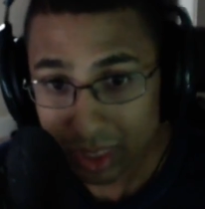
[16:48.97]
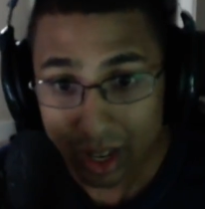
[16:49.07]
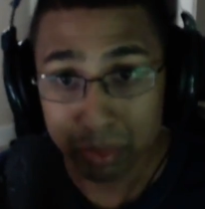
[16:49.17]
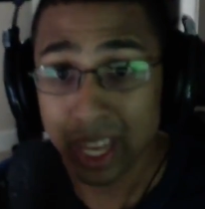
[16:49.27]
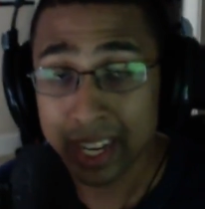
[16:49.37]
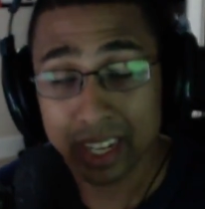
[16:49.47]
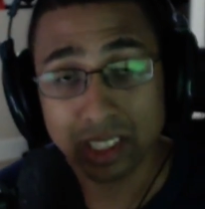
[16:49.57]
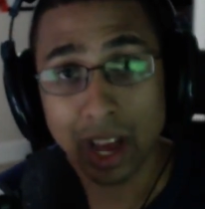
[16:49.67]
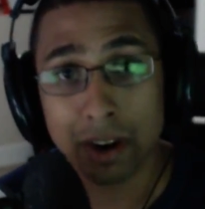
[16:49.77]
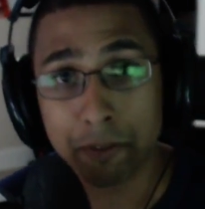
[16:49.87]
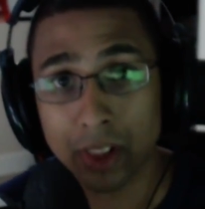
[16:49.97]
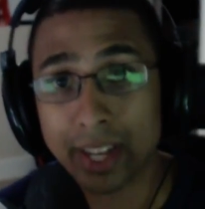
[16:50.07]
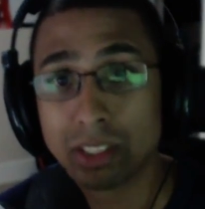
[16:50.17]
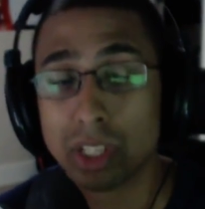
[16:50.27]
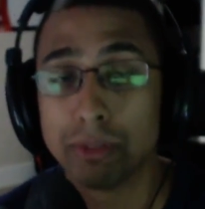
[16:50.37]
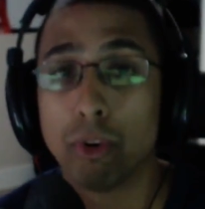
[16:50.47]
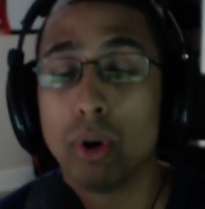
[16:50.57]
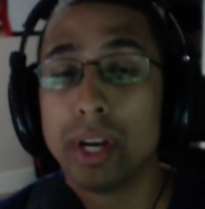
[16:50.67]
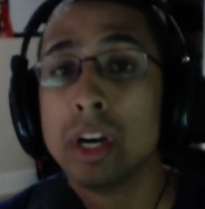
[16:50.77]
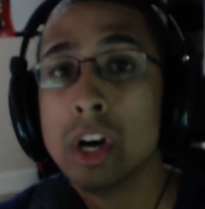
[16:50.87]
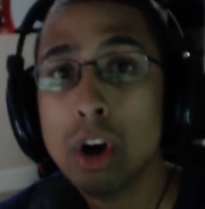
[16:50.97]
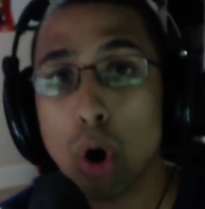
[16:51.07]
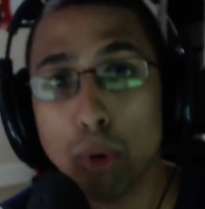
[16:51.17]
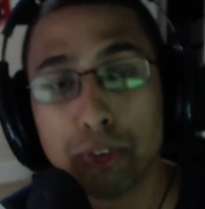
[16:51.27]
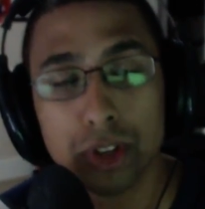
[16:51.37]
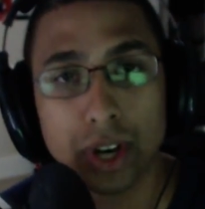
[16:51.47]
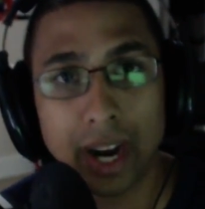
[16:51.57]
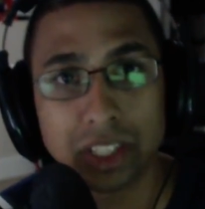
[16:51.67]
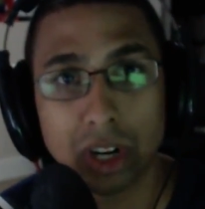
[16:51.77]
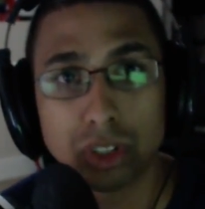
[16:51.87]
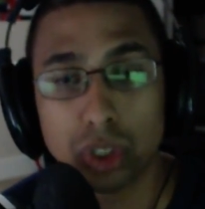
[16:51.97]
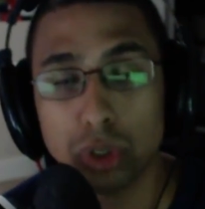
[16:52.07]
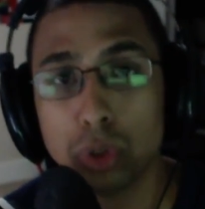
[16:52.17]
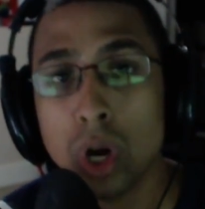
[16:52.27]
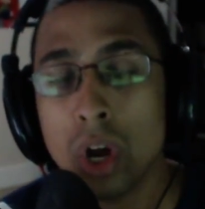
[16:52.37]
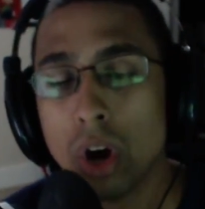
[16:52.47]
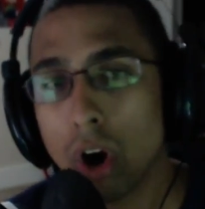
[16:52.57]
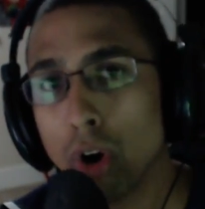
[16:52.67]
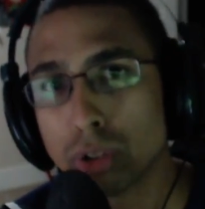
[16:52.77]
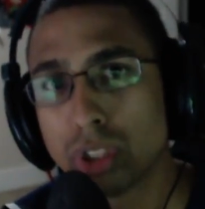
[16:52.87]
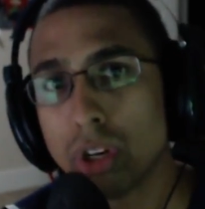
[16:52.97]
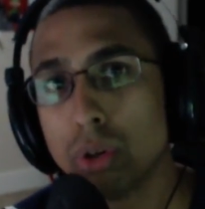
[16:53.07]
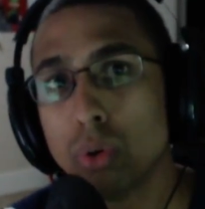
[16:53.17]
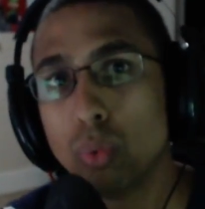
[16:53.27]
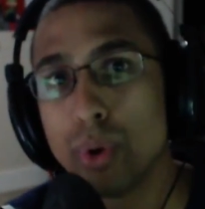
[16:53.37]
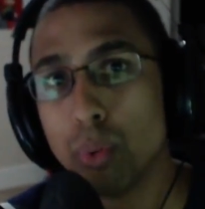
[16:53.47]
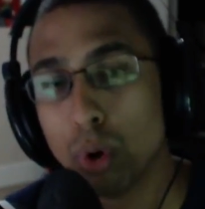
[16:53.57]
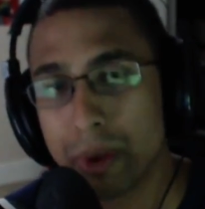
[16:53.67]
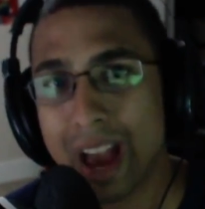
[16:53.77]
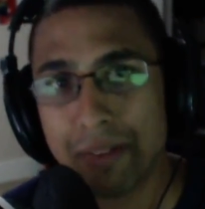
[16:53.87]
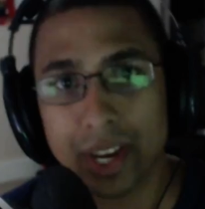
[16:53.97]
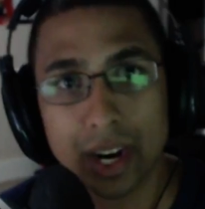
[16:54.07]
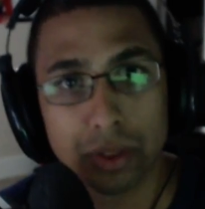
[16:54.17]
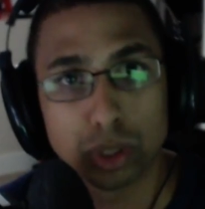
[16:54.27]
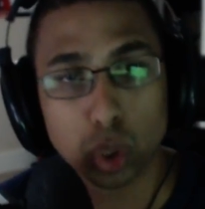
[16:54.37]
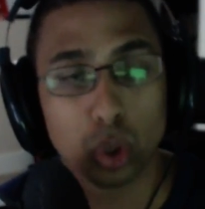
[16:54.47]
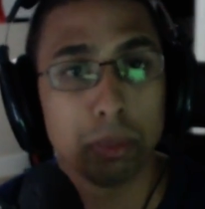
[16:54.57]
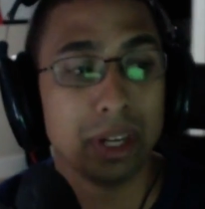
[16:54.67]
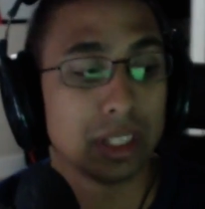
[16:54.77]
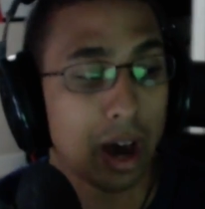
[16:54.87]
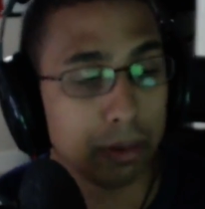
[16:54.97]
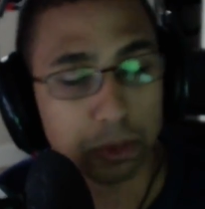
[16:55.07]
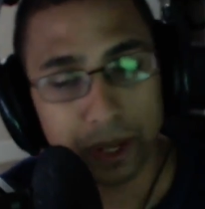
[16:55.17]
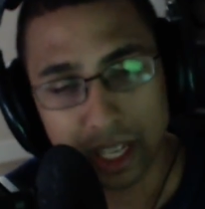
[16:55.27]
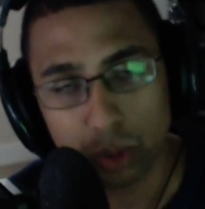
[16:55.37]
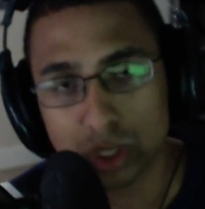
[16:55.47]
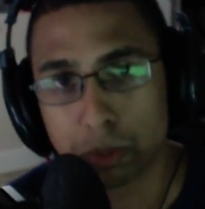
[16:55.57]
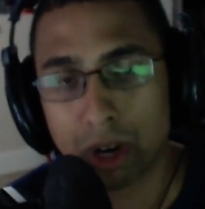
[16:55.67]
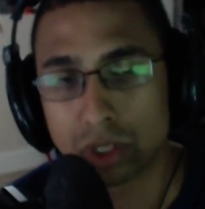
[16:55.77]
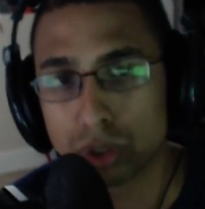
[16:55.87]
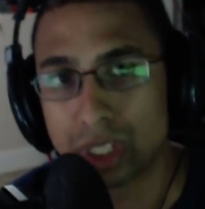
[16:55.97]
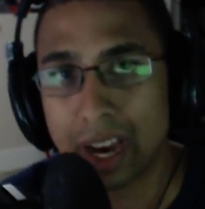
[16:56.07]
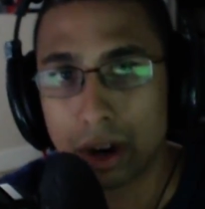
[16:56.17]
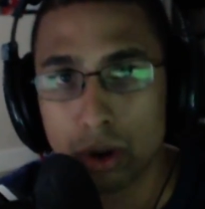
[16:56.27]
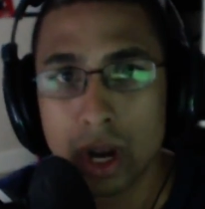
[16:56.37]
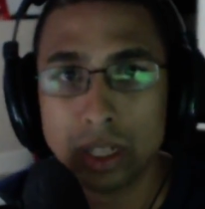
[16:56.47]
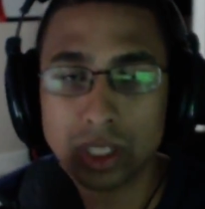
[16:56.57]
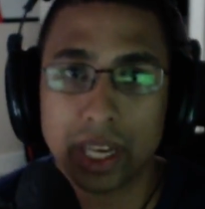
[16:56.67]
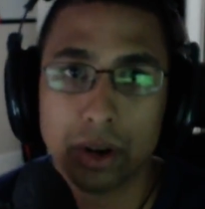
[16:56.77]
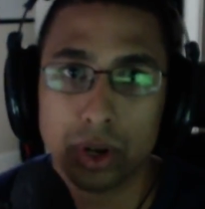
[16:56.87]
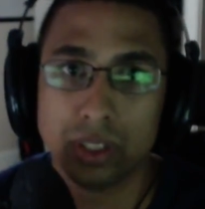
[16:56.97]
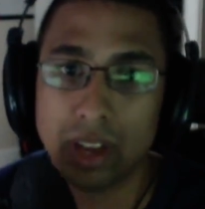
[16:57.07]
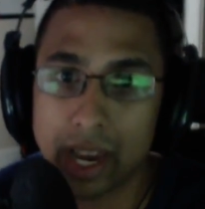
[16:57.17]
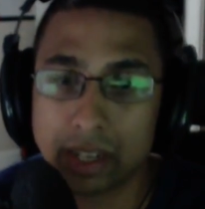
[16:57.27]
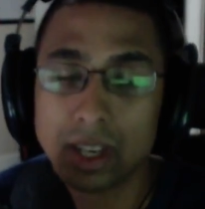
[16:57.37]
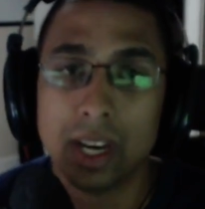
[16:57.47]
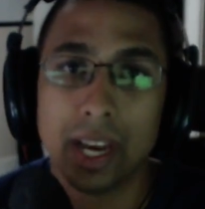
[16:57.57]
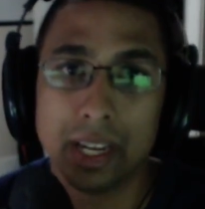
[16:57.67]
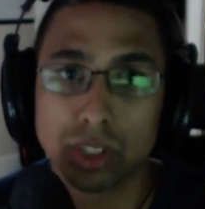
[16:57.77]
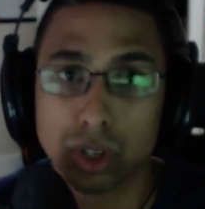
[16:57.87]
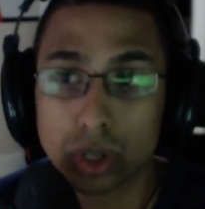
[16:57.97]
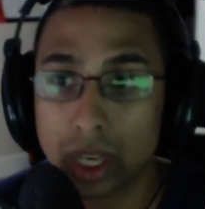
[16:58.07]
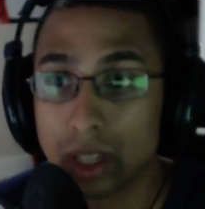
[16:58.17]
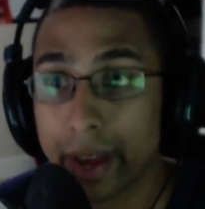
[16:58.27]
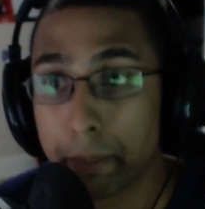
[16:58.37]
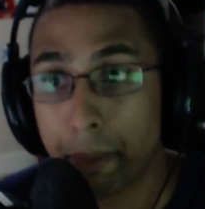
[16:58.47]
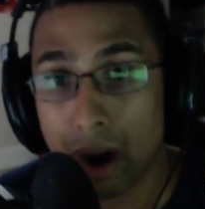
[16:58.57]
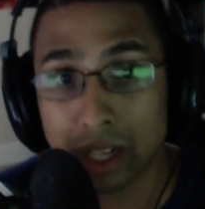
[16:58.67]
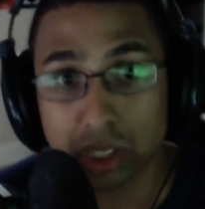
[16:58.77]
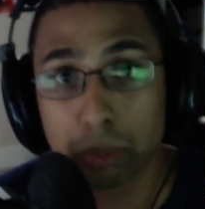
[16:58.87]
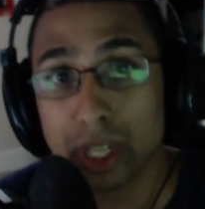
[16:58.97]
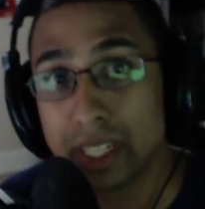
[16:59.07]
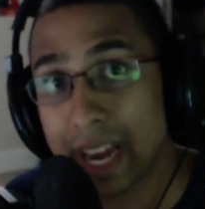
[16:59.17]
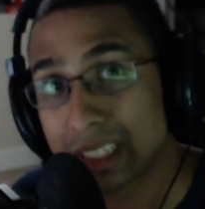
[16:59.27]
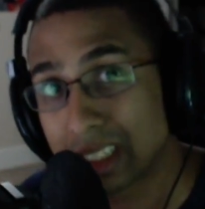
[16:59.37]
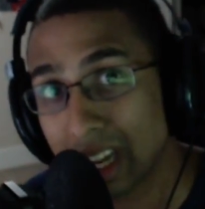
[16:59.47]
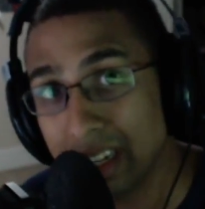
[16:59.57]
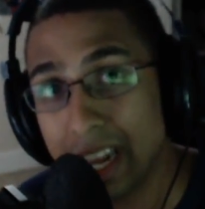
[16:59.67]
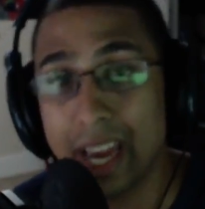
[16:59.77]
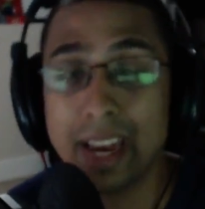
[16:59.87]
I'm getting excited for Legacy of the Void. Hopefully you guys are too. Also, we will be having another tournament. I'm speaking with sponsors now to get out a date. It is looking like possibly next Sunday.